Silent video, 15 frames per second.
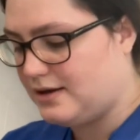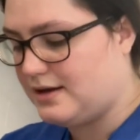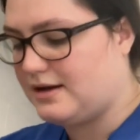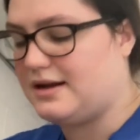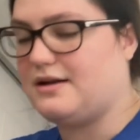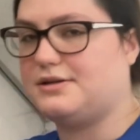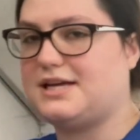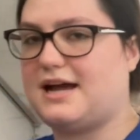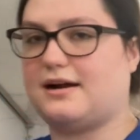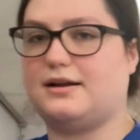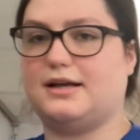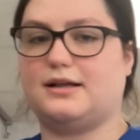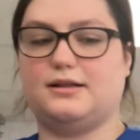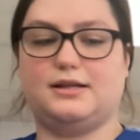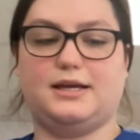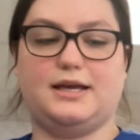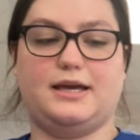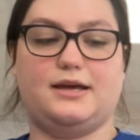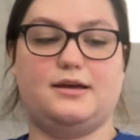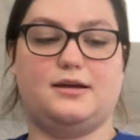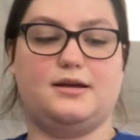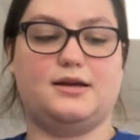Now
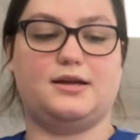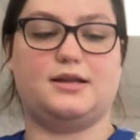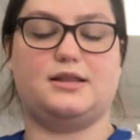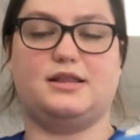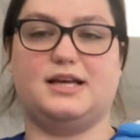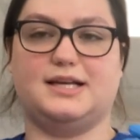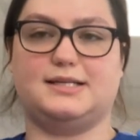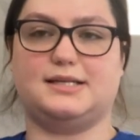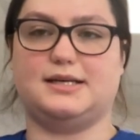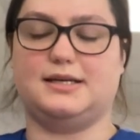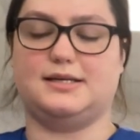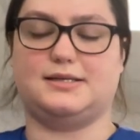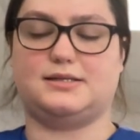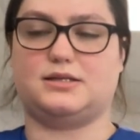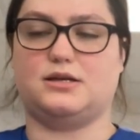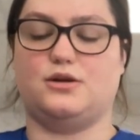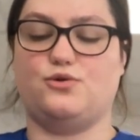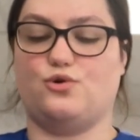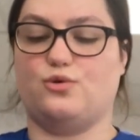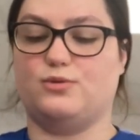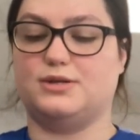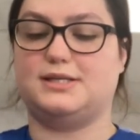technically this is a
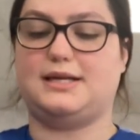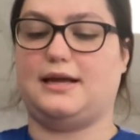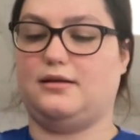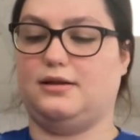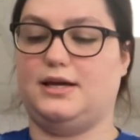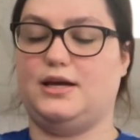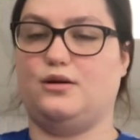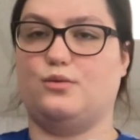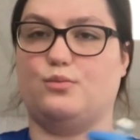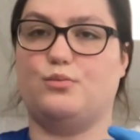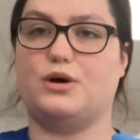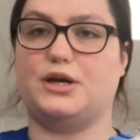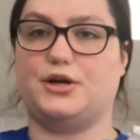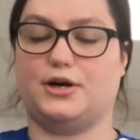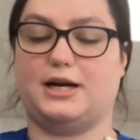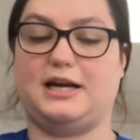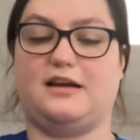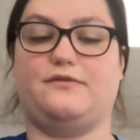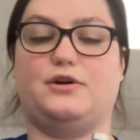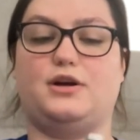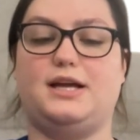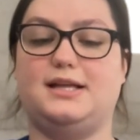normal saline, but you're going to have
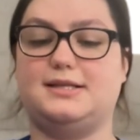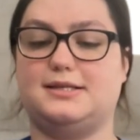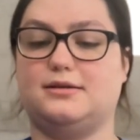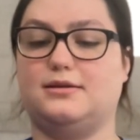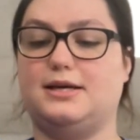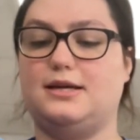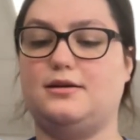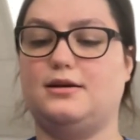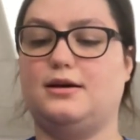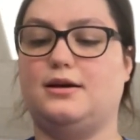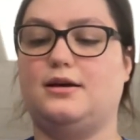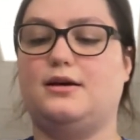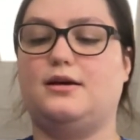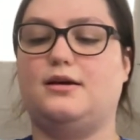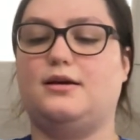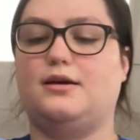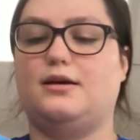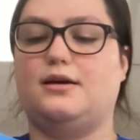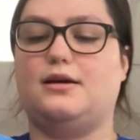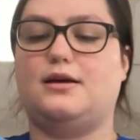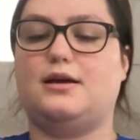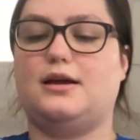your insulin
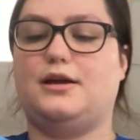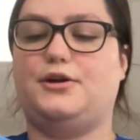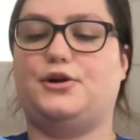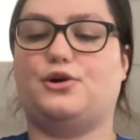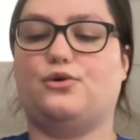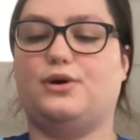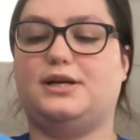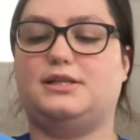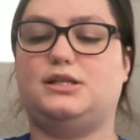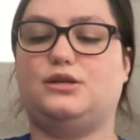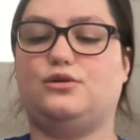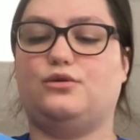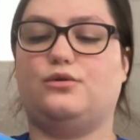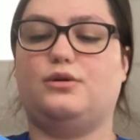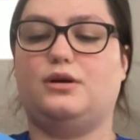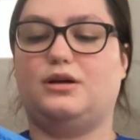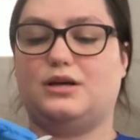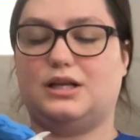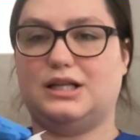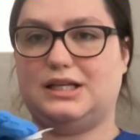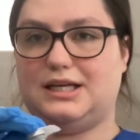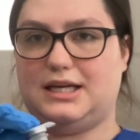and you're going to
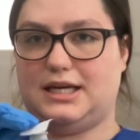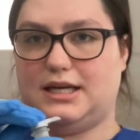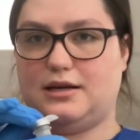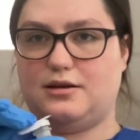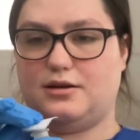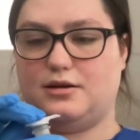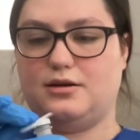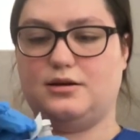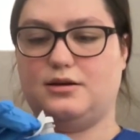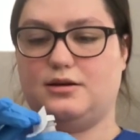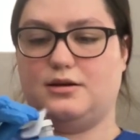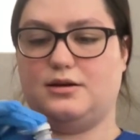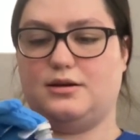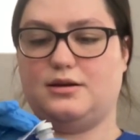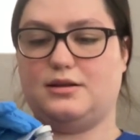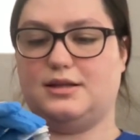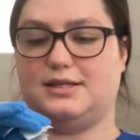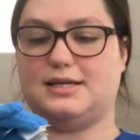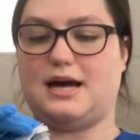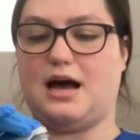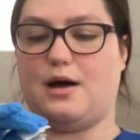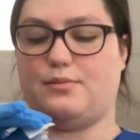clean the
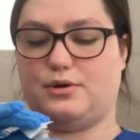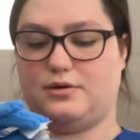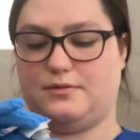top.